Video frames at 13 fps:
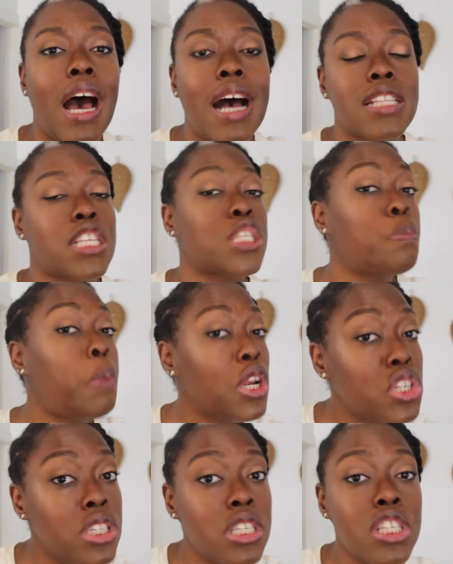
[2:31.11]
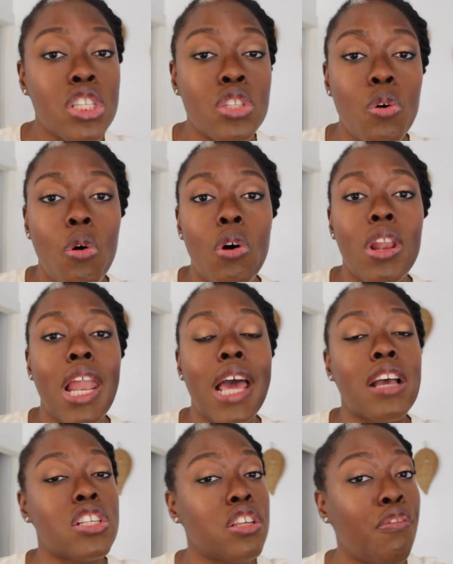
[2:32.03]
at a specialty store
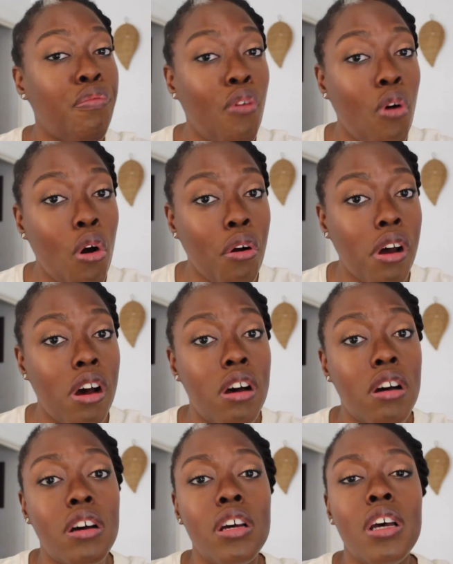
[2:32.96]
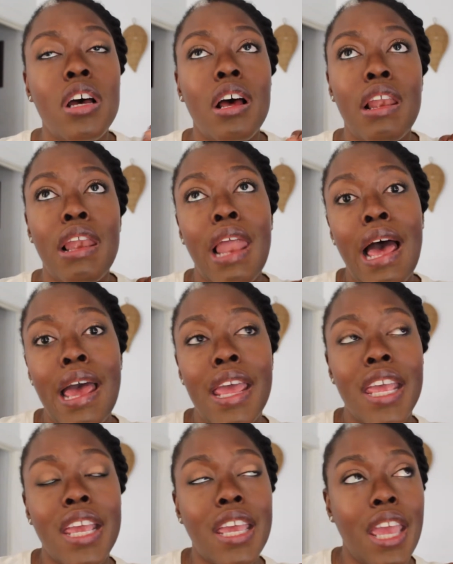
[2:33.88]
like a Sephora,
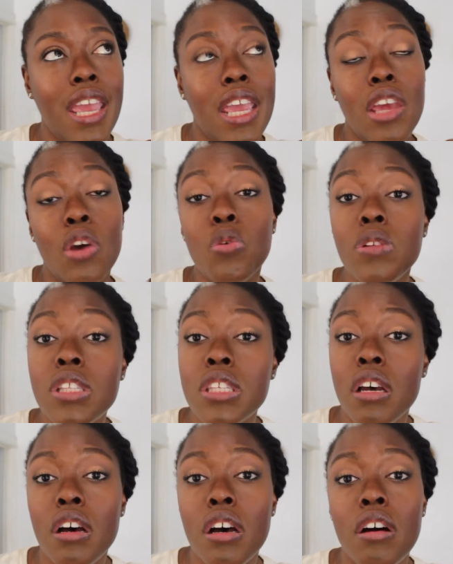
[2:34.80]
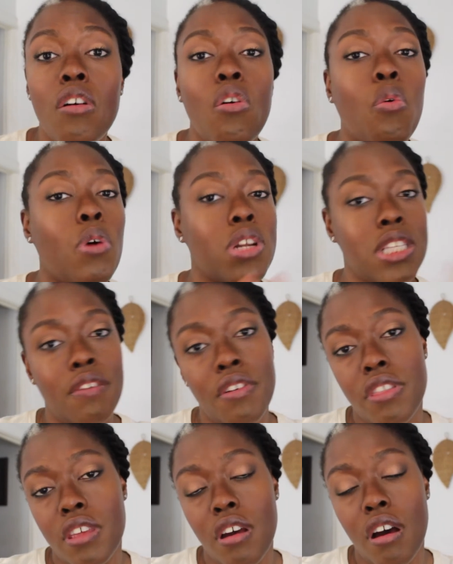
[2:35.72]
like a Ulta, or
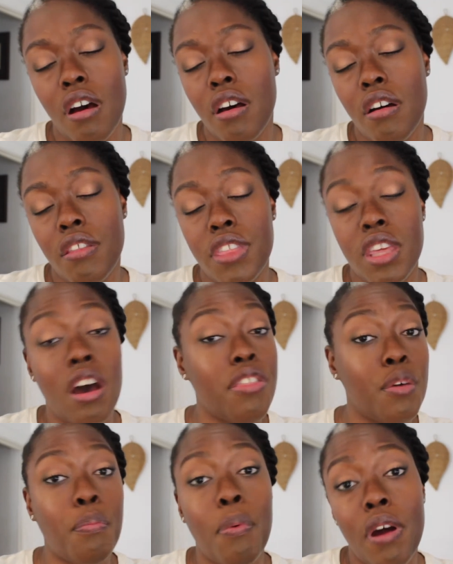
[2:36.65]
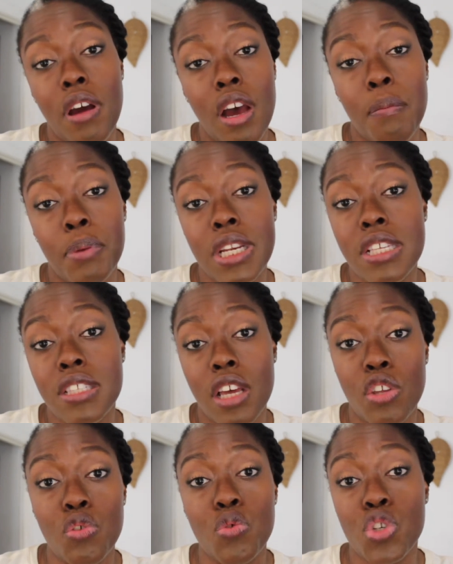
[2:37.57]
whatever the other companies
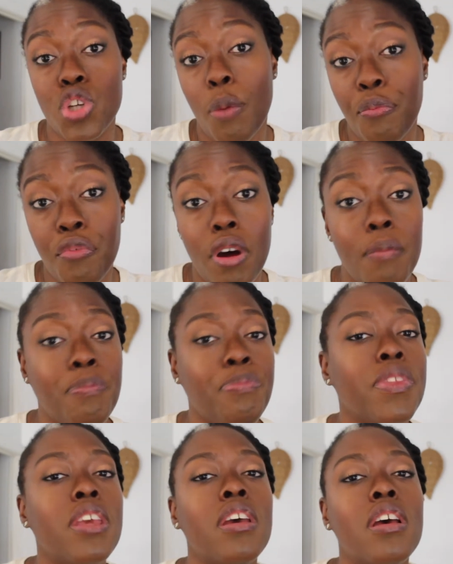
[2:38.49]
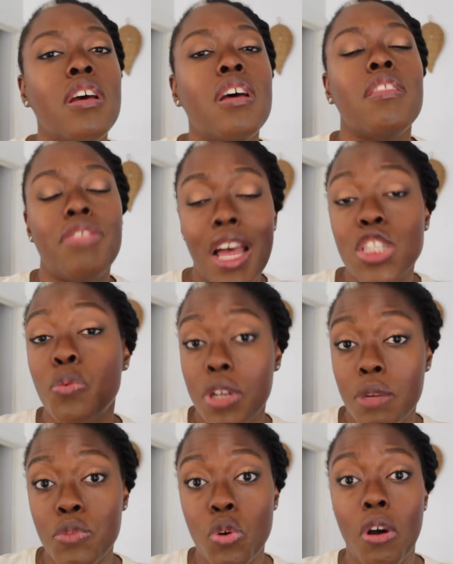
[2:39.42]
that you shop from. That's
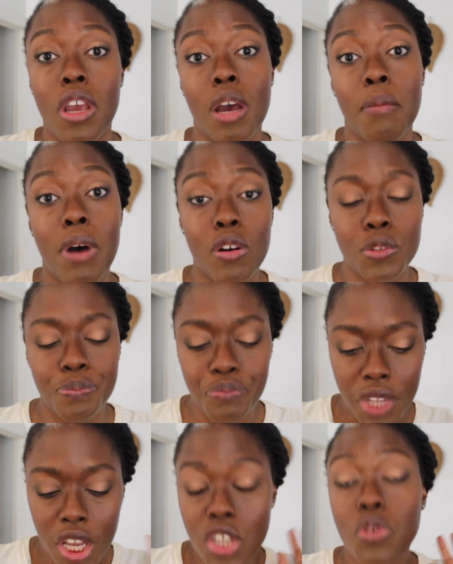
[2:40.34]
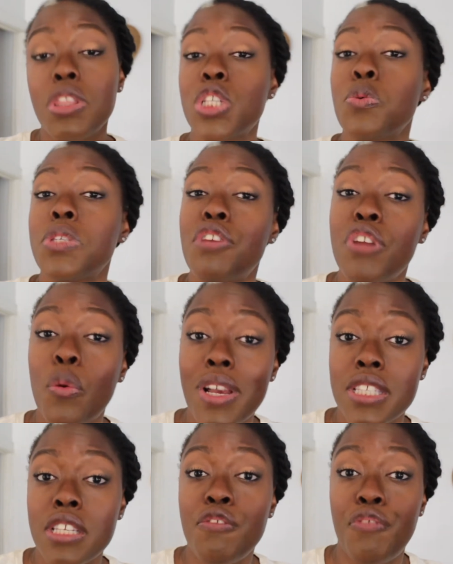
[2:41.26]
what I'm talking about. So this was a
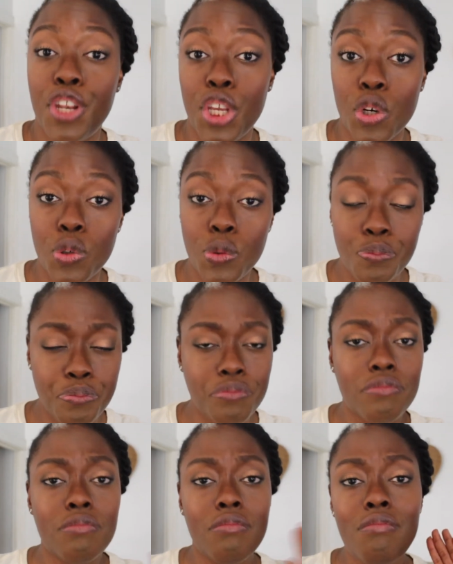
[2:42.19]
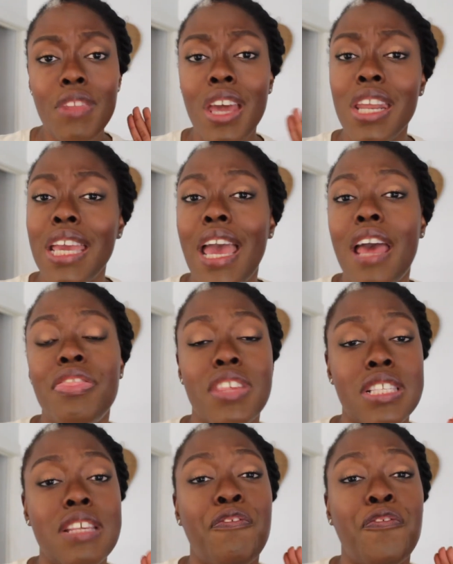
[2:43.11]
requested video, and again,
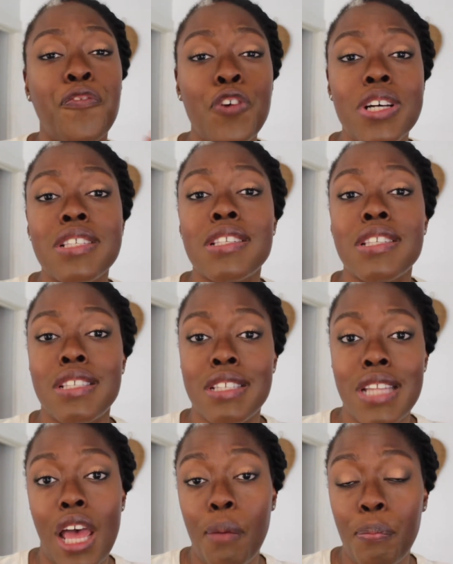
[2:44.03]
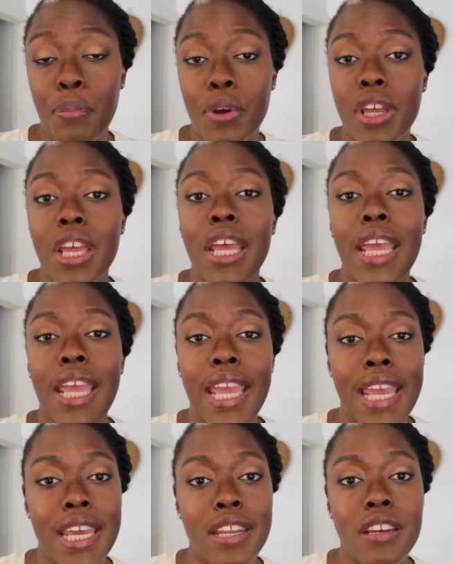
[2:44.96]
this is the first step
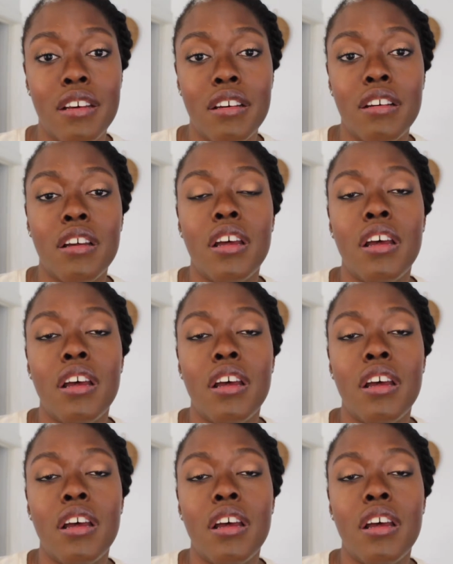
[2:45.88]
in